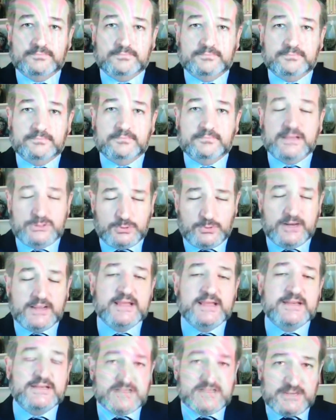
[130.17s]
In
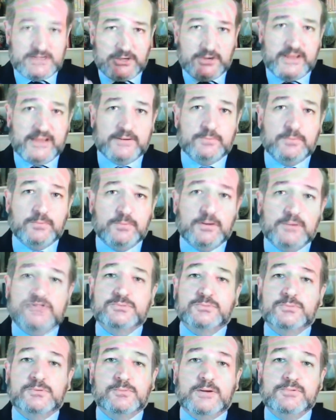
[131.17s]
2018, go ahead. What was
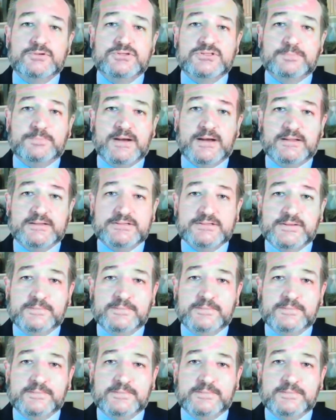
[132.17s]
the policy?